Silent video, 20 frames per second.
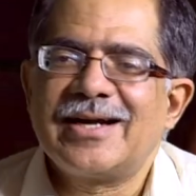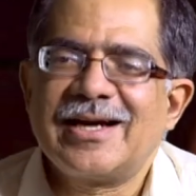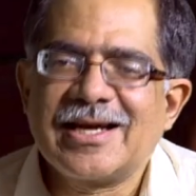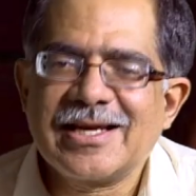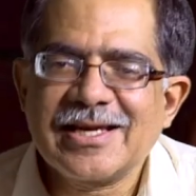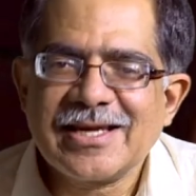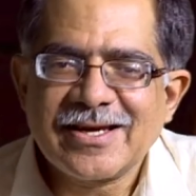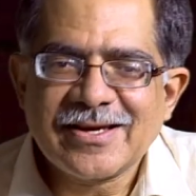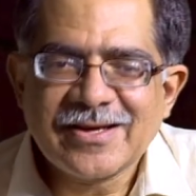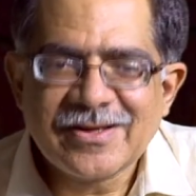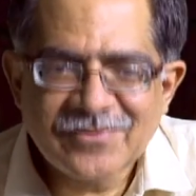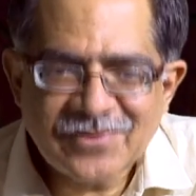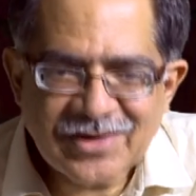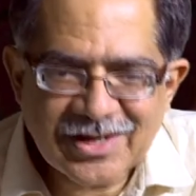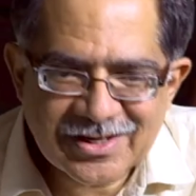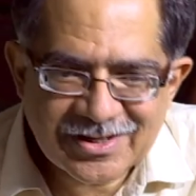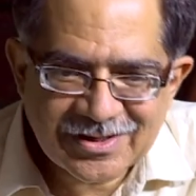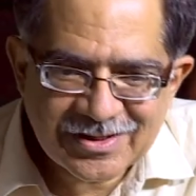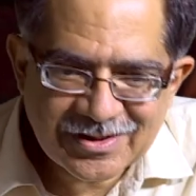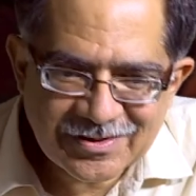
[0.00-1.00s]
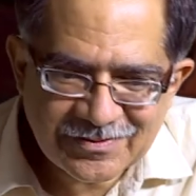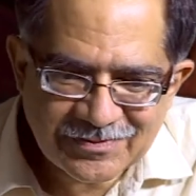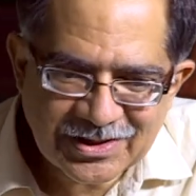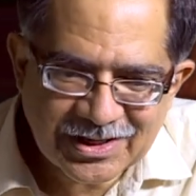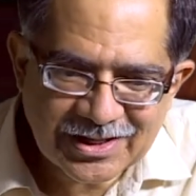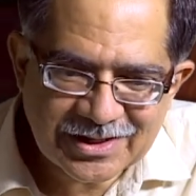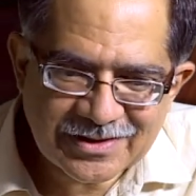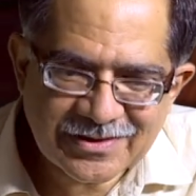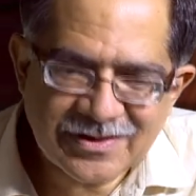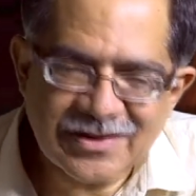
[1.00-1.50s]
I have, I,
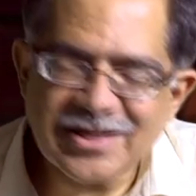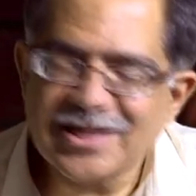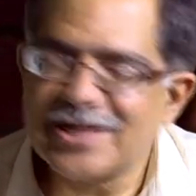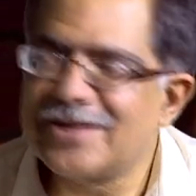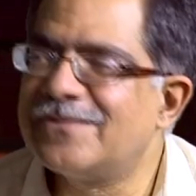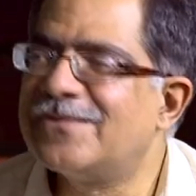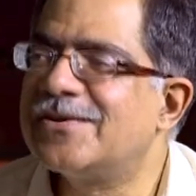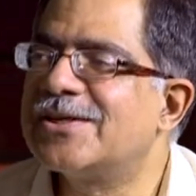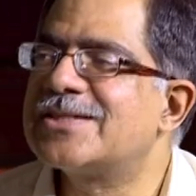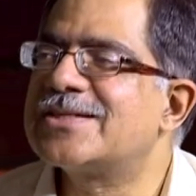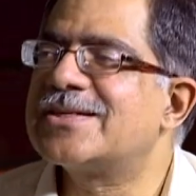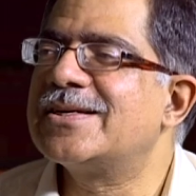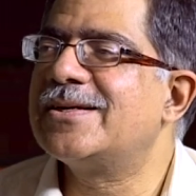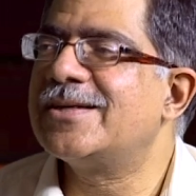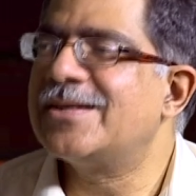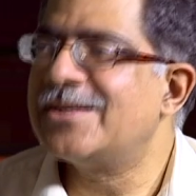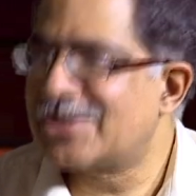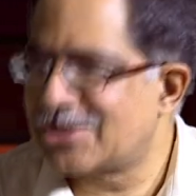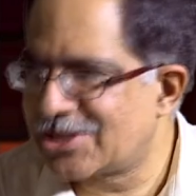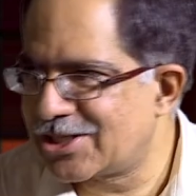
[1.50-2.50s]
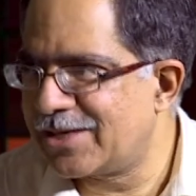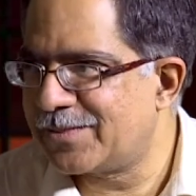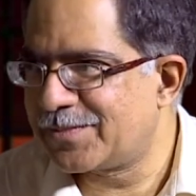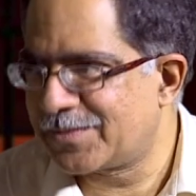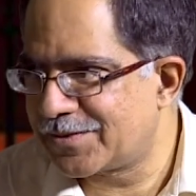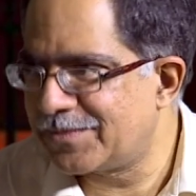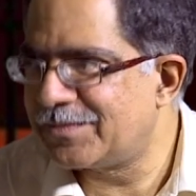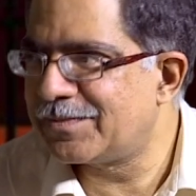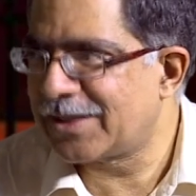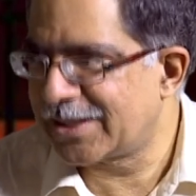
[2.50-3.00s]
I think adversity
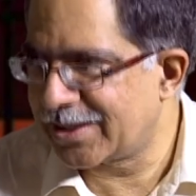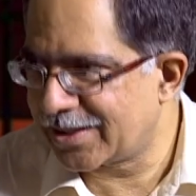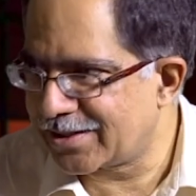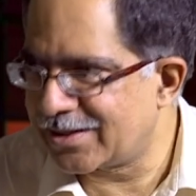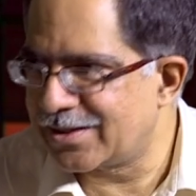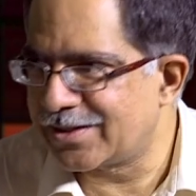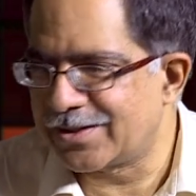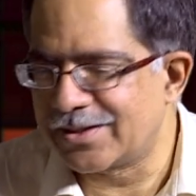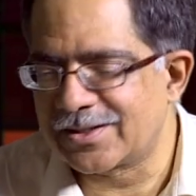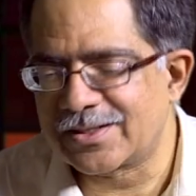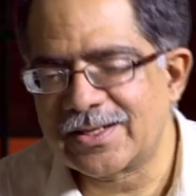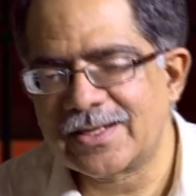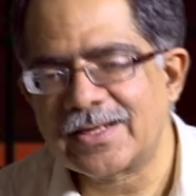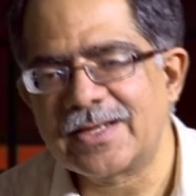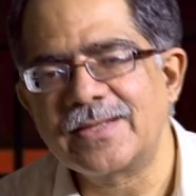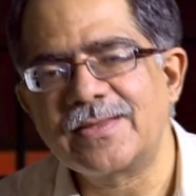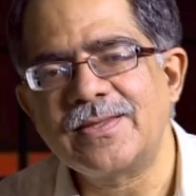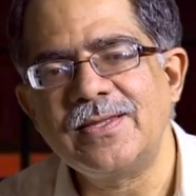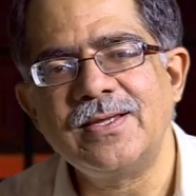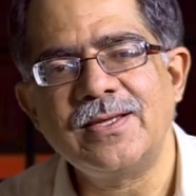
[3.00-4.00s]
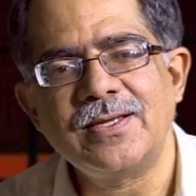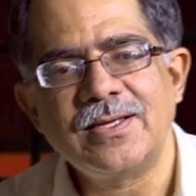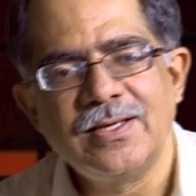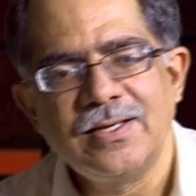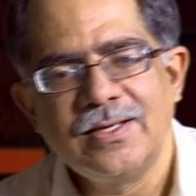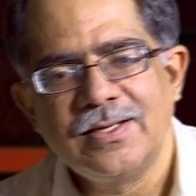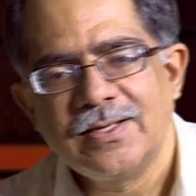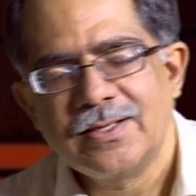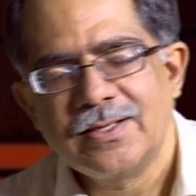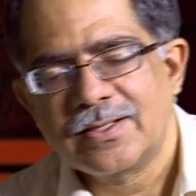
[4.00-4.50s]
shaped my career and I think
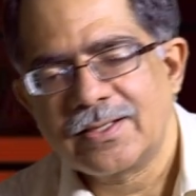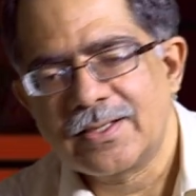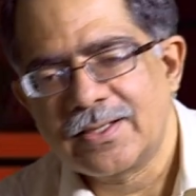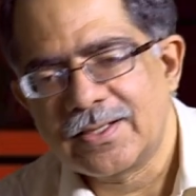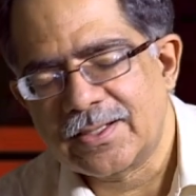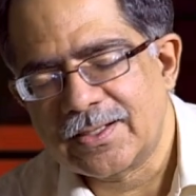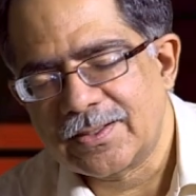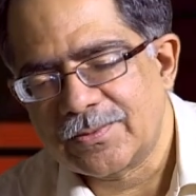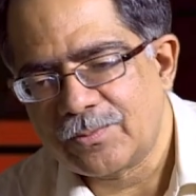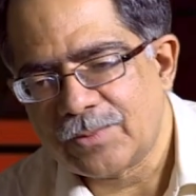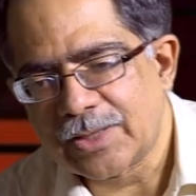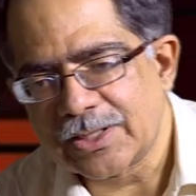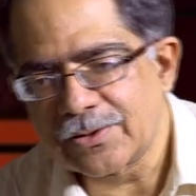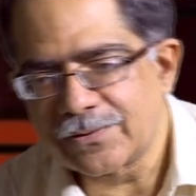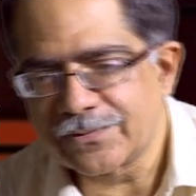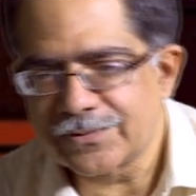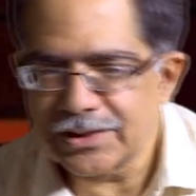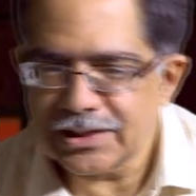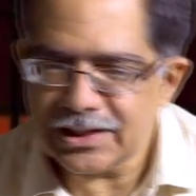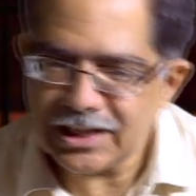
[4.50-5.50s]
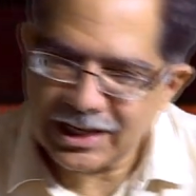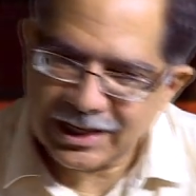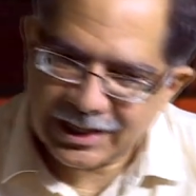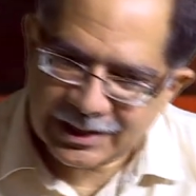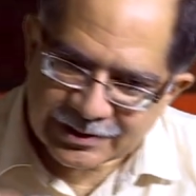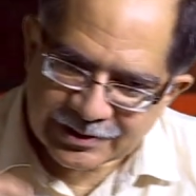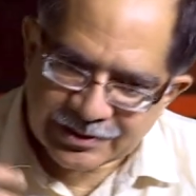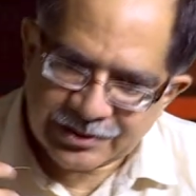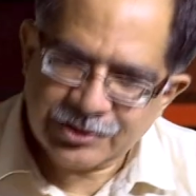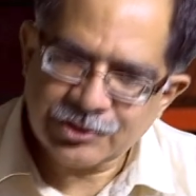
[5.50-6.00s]
uh, one of the
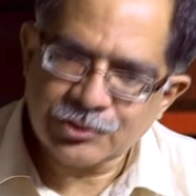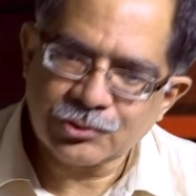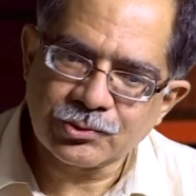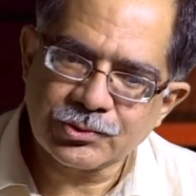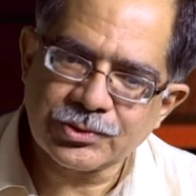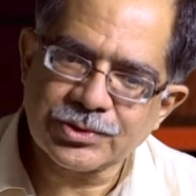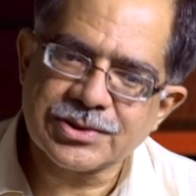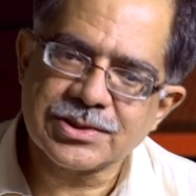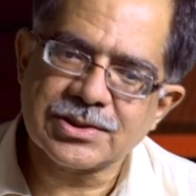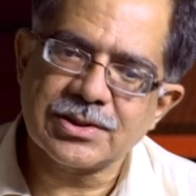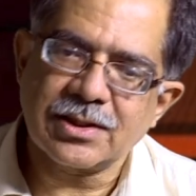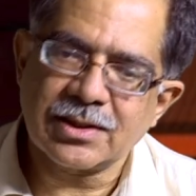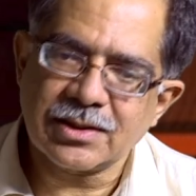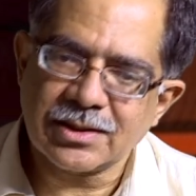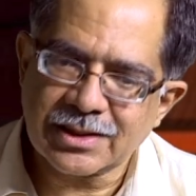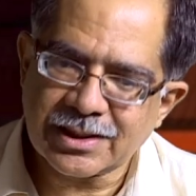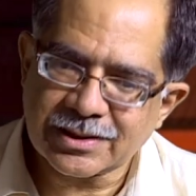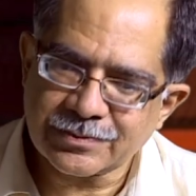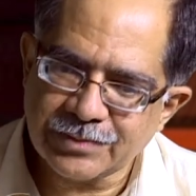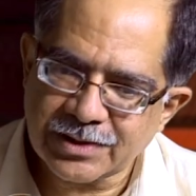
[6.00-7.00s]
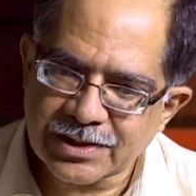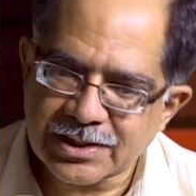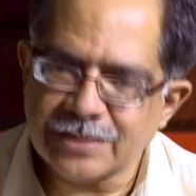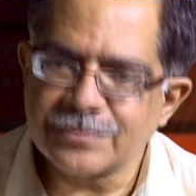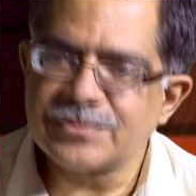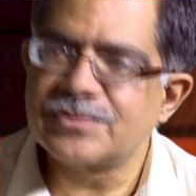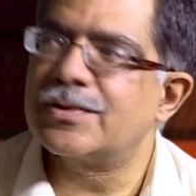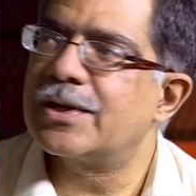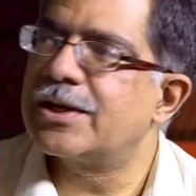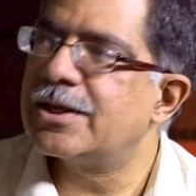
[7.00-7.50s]
attitudes that
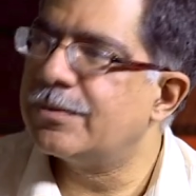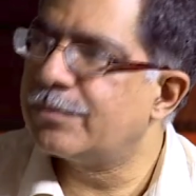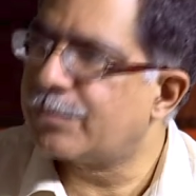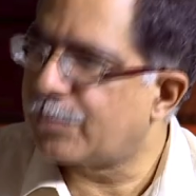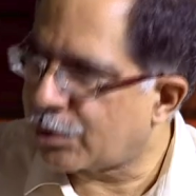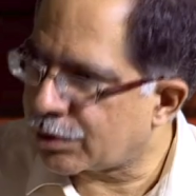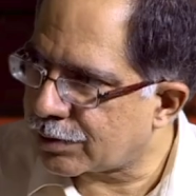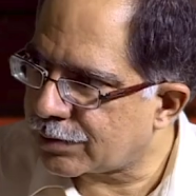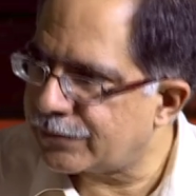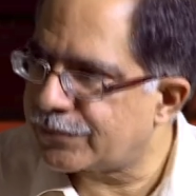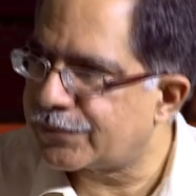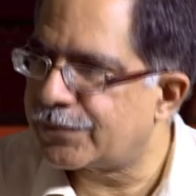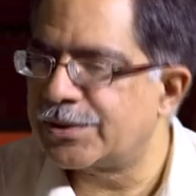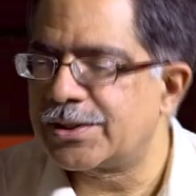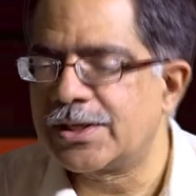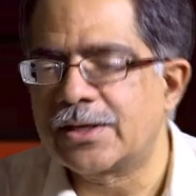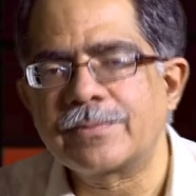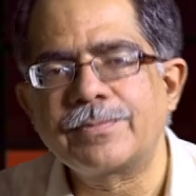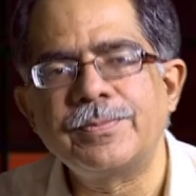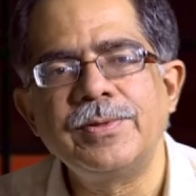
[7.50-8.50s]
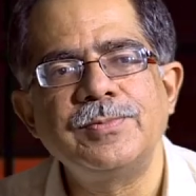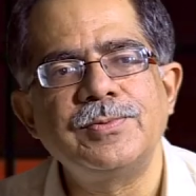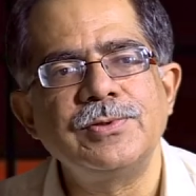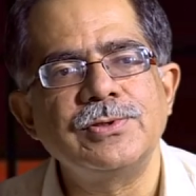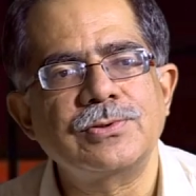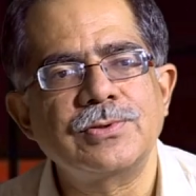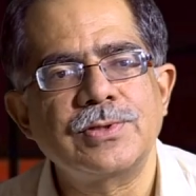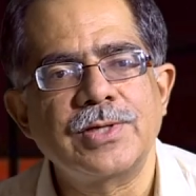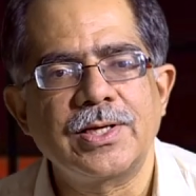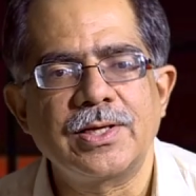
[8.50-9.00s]
becomes very important for young
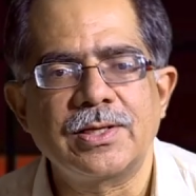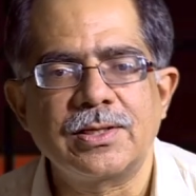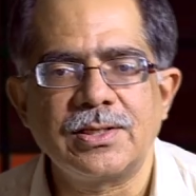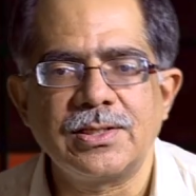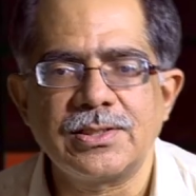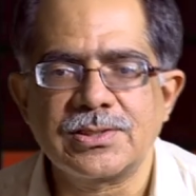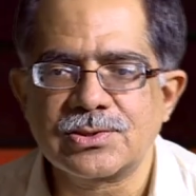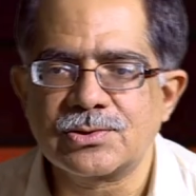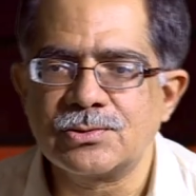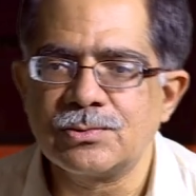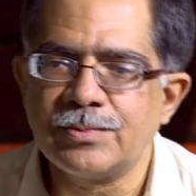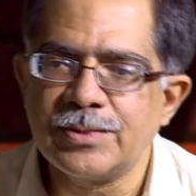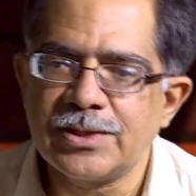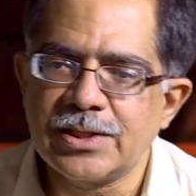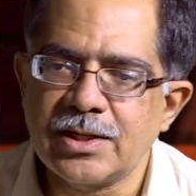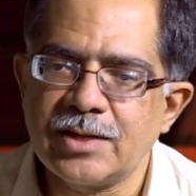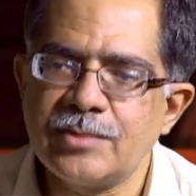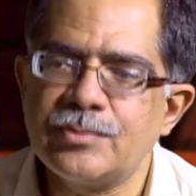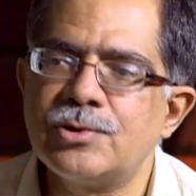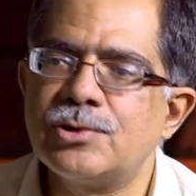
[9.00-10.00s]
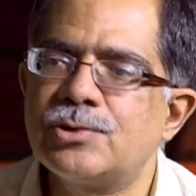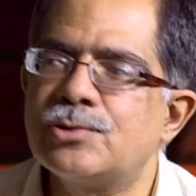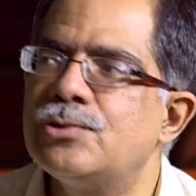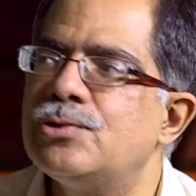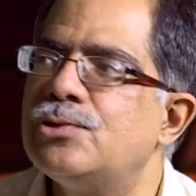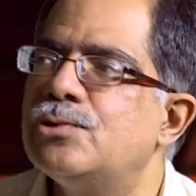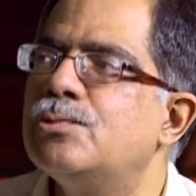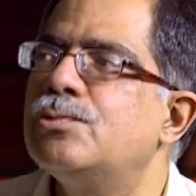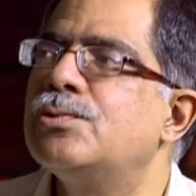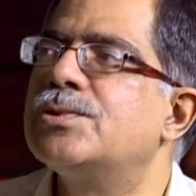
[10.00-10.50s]
people today is to be able to
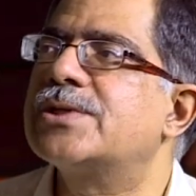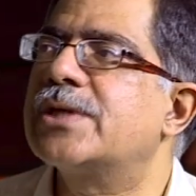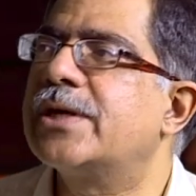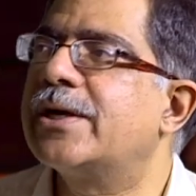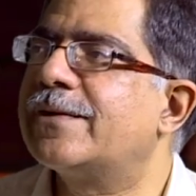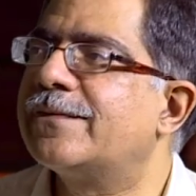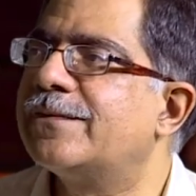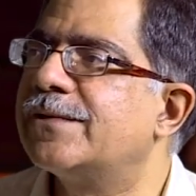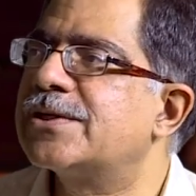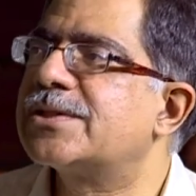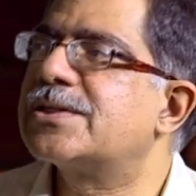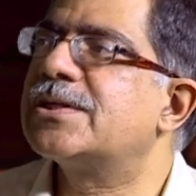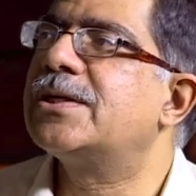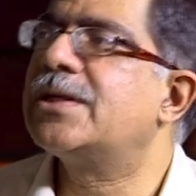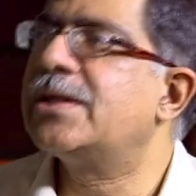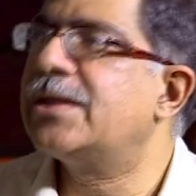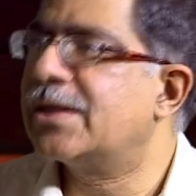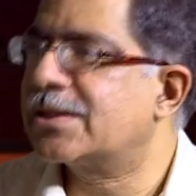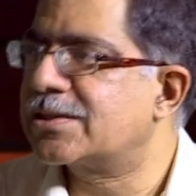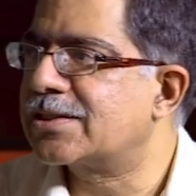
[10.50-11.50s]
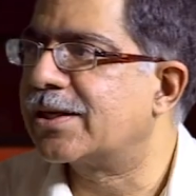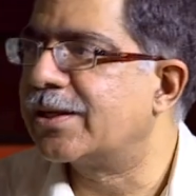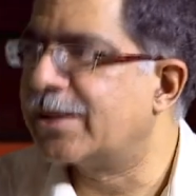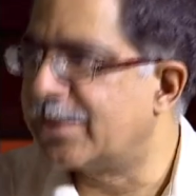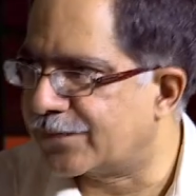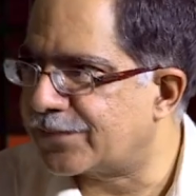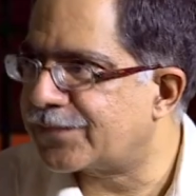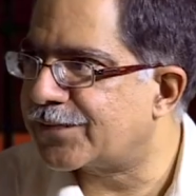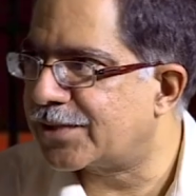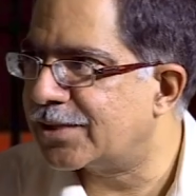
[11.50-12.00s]
use adversity as a
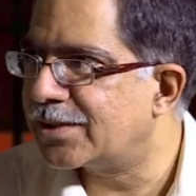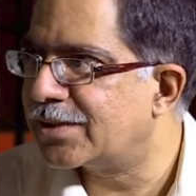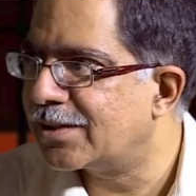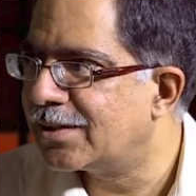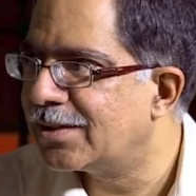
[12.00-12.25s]
gift.